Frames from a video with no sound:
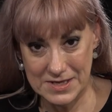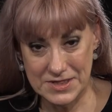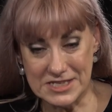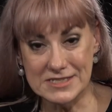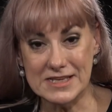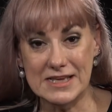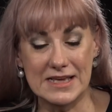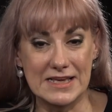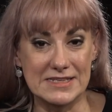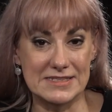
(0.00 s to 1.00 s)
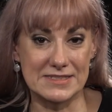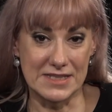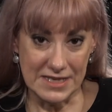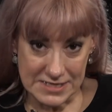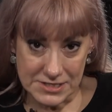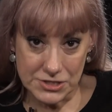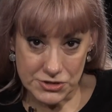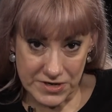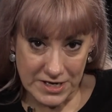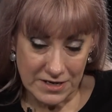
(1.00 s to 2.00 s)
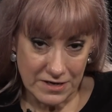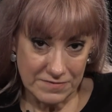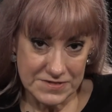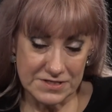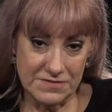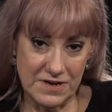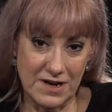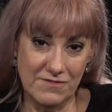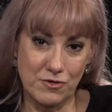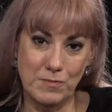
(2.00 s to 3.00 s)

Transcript: This is the history of survival,